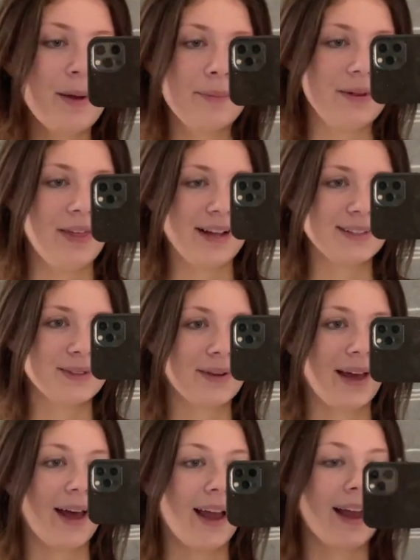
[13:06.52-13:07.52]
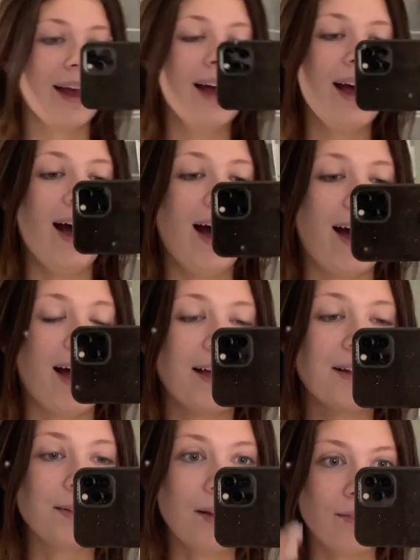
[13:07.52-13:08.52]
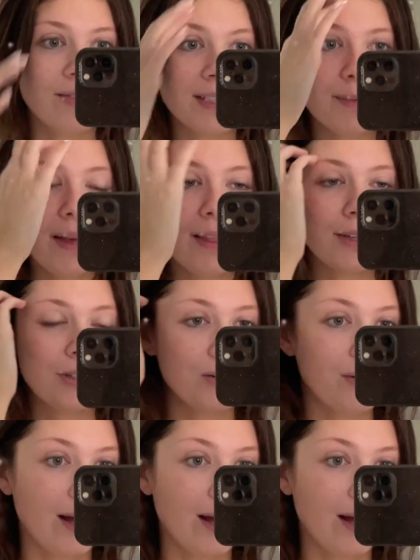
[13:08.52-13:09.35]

but that's okay. I love this bathing suit.